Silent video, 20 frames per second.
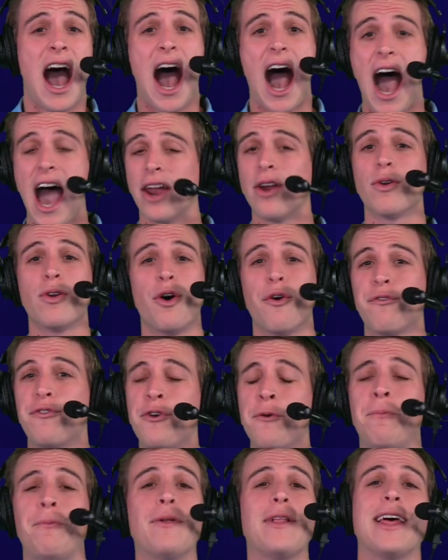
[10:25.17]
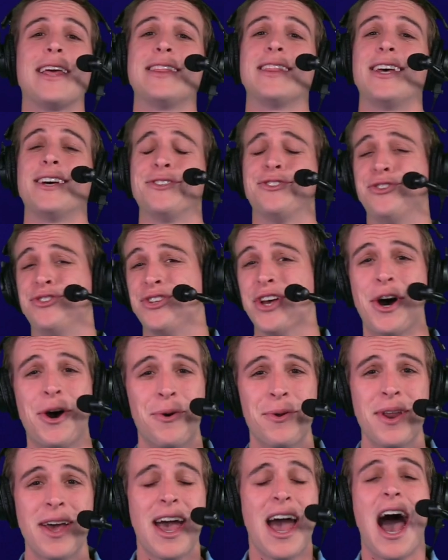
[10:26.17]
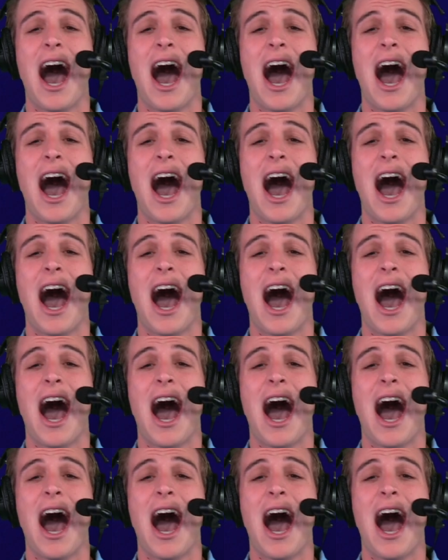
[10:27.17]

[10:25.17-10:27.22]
I don't know if you play less zone.